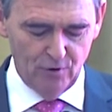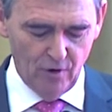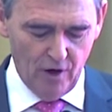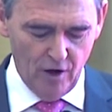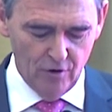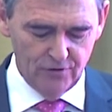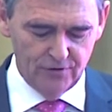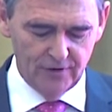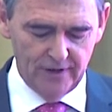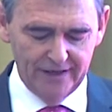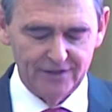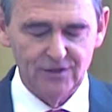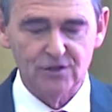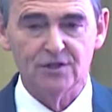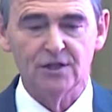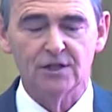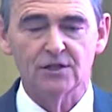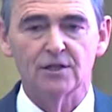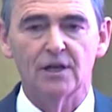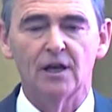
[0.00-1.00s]
growth at
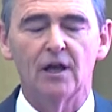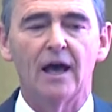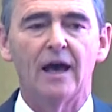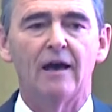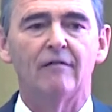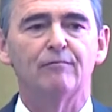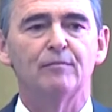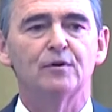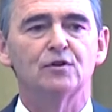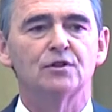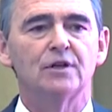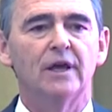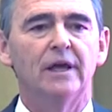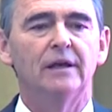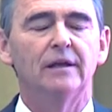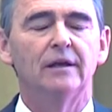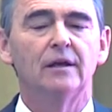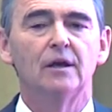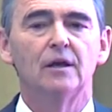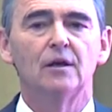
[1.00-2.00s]
6.5%